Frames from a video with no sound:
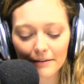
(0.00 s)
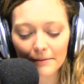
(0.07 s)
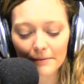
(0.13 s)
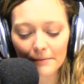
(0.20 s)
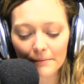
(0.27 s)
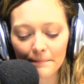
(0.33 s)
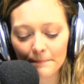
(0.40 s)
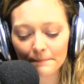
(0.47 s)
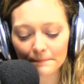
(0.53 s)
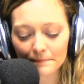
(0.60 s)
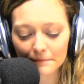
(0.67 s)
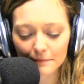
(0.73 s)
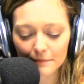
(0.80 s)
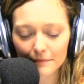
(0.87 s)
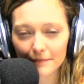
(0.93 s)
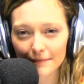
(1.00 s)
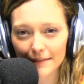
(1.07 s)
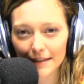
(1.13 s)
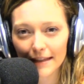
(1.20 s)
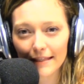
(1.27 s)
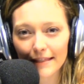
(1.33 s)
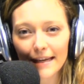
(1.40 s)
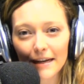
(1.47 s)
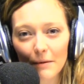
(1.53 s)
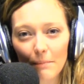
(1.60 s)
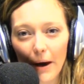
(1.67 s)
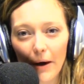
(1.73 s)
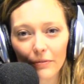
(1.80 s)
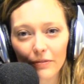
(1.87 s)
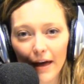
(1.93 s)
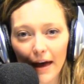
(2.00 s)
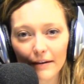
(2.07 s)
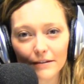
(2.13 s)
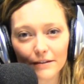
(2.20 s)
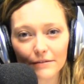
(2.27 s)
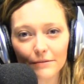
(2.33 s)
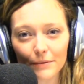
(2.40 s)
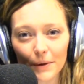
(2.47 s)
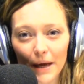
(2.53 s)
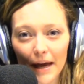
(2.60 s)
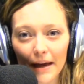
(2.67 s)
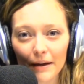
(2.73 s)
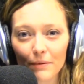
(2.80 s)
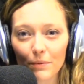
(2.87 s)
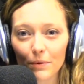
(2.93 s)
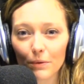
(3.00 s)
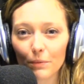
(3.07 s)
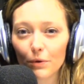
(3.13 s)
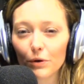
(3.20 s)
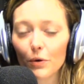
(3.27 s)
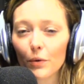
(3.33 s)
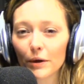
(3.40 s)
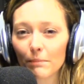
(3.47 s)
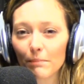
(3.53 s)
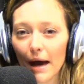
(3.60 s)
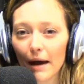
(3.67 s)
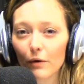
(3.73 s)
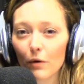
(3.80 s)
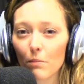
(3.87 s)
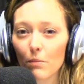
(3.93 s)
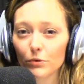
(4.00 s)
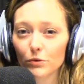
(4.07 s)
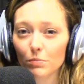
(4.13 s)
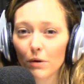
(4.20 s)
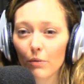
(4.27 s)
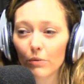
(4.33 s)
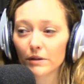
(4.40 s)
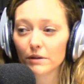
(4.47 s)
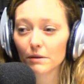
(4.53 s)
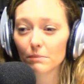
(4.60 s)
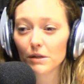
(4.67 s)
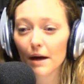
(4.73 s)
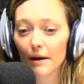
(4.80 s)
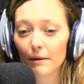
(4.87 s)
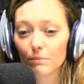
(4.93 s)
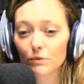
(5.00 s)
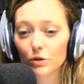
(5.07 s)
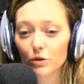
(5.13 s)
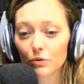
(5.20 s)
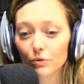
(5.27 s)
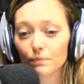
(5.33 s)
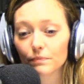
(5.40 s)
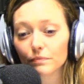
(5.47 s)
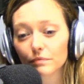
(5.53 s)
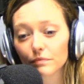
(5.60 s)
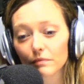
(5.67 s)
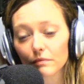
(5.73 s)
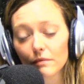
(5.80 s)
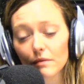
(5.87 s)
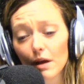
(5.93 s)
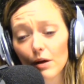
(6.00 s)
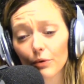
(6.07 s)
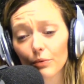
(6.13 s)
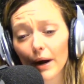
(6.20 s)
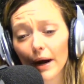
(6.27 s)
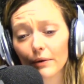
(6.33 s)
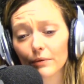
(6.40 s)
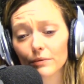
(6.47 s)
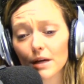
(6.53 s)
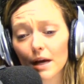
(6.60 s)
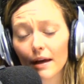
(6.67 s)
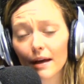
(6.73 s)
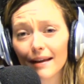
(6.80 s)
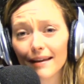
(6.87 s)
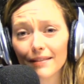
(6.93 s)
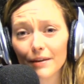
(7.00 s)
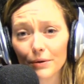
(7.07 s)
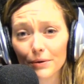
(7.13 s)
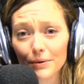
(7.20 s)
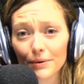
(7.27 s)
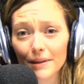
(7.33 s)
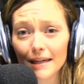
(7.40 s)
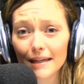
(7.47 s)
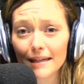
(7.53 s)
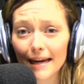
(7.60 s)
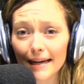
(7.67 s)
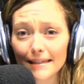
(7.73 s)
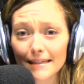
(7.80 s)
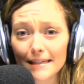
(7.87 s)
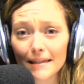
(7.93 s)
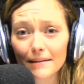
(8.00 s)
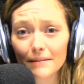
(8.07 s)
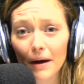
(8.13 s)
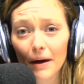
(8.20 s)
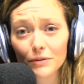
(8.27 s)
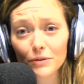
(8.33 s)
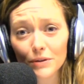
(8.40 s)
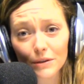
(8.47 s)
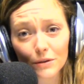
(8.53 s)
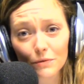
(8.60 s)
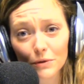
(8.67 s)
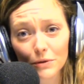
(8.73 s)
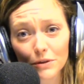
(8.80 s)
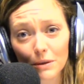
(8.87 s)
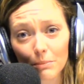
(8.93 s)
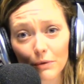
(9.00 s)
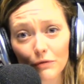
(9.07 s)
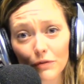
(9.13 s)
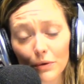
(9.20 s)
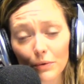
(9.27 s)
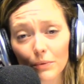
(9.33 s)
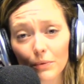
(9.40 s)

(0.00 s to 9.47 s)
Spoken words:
Think about that. Okay, we're going back almost probably sometime to around the early 1900s for some of you,